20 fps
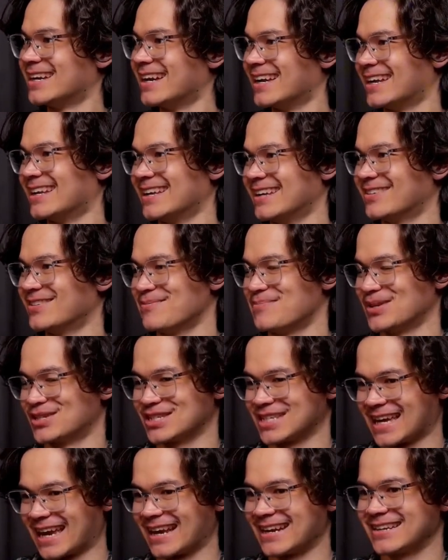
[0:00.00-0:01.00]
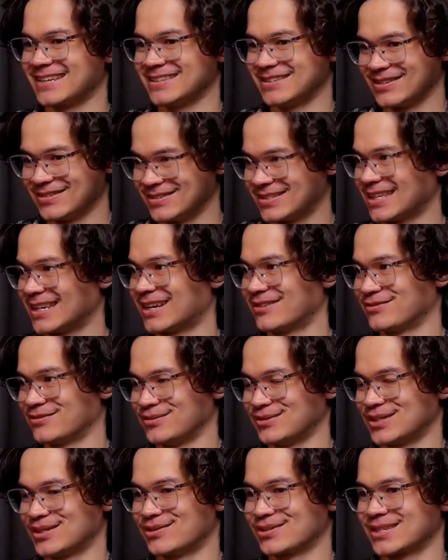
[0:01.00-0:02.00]
If you pitch in Canada, you take off a
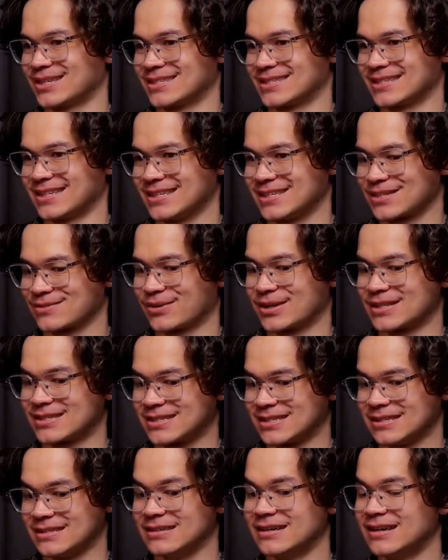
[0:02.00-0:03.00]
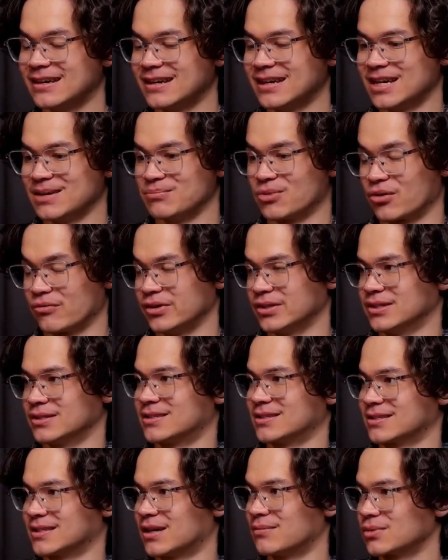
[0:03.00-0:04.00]
few zeros because they just want to see more
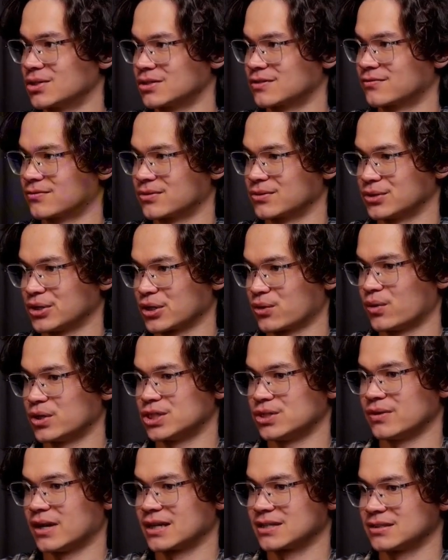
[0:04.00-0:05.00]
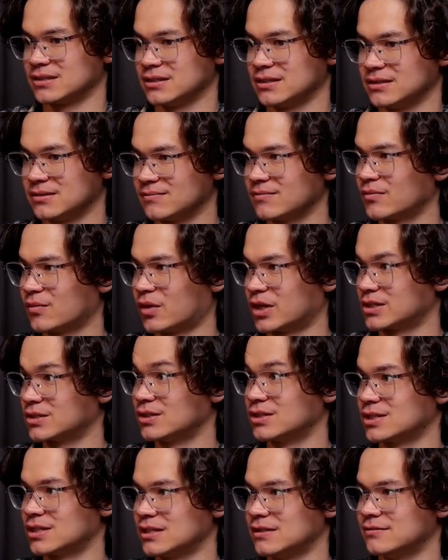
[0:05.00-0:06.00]
realistic numbers for like what you actually want
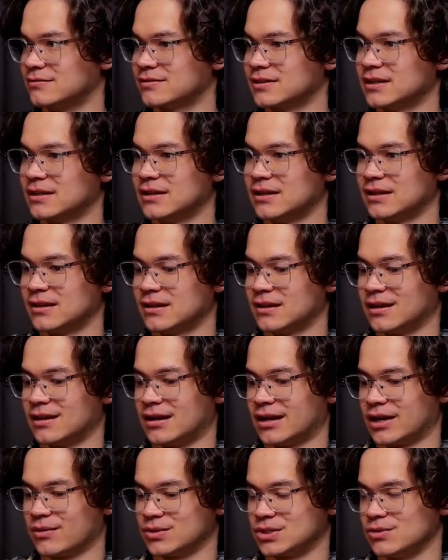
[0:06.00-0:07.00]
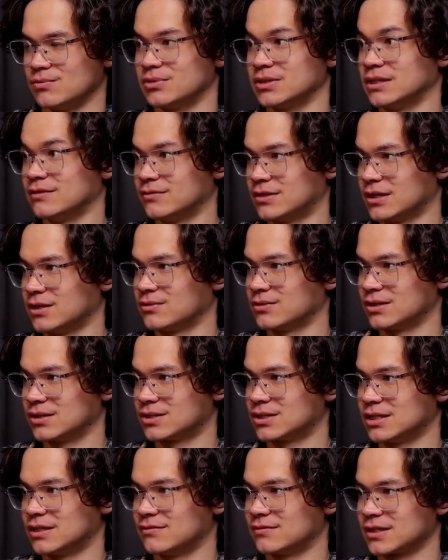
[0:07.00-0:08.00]
to achieve and what you believe that you can
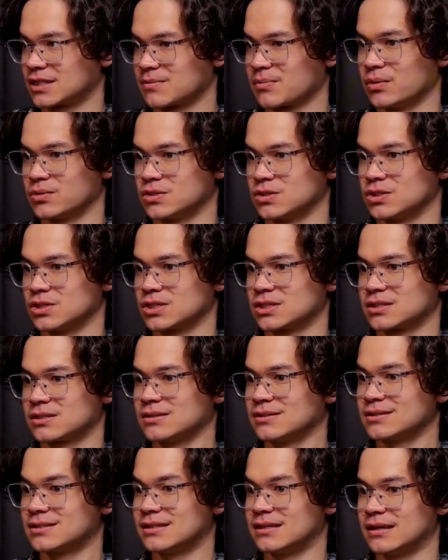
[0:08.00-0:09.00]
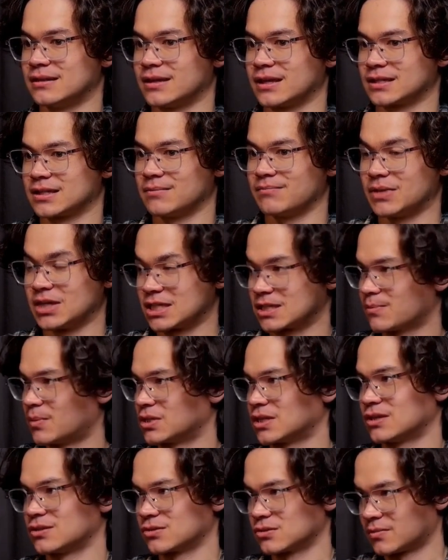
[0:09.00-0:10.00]
achieve, as opposed to just seeing like the biggest
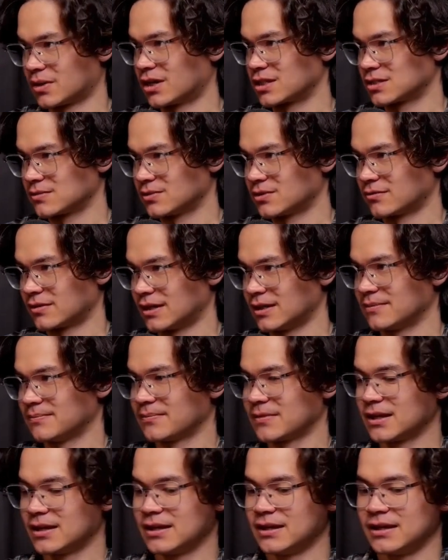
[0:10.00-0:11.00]
potential possible, right?